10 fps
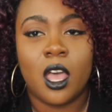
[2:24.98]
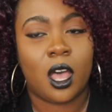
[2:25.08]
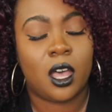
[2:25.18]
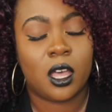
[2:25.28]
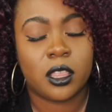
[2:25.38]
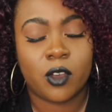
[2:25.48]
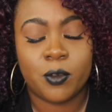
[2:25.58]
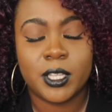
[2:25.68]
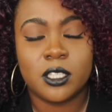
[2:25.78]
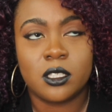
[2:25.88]
Oh, that
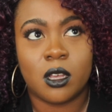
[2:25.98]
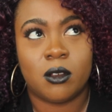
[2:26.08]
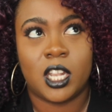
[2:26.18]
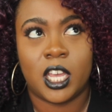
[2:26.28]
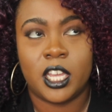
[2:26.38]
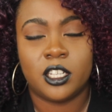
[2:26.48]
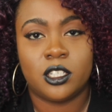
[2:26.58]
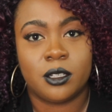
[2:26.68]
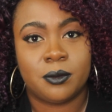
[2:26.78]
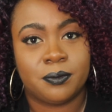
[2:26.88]
would be so
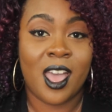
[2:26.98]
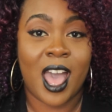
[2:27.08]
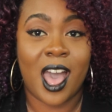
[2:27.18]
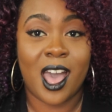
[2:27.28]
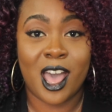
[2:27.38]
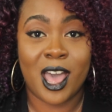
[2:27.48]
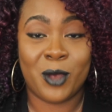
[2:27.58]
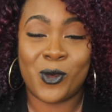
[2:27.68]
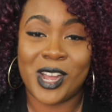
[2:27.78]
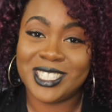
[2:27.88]
clutch.
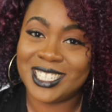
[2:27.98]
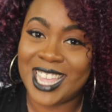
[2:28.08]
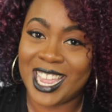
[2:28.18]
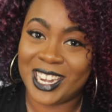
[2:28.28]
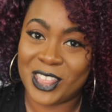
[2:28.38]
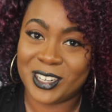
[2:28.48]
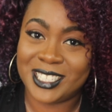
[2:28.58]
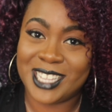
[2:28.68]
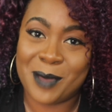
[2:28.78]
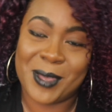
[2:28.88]
I want to take another
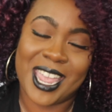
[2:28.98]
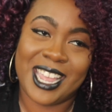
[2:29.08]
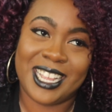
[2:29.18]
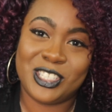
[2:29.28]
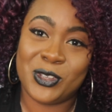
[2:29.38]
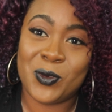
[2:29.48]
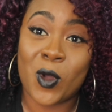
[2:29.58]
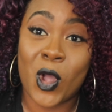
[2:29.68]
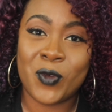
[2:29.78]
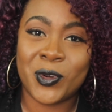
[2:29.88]
step into
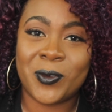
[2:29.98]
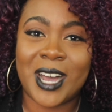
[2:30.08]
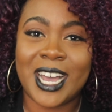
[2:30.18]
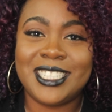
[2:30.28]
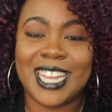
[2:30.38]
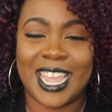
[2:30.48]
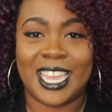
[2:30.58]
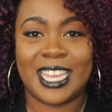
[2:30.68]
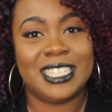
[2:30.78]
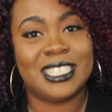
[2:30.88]
Overwatch,
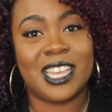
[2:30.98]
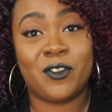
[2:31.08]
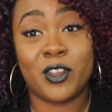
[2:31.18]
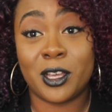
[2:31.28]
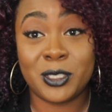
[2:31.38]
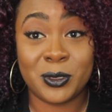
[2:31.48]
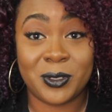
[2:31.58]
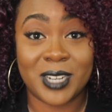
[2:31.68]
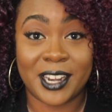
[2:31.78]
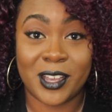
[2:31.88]
and for those who
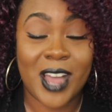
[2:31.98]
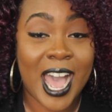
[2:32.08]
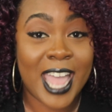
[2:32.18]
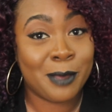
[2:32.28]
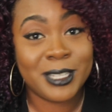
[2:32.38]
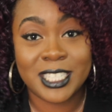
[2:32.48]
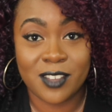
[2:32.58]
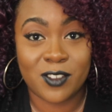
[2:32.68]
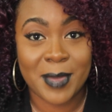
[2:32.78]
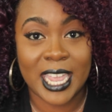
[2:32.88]
do not know, I am a
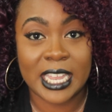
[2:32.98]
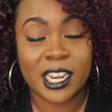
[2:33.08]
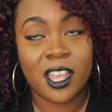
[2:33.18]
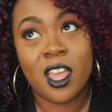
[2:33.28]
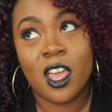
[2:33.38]
D.Va main.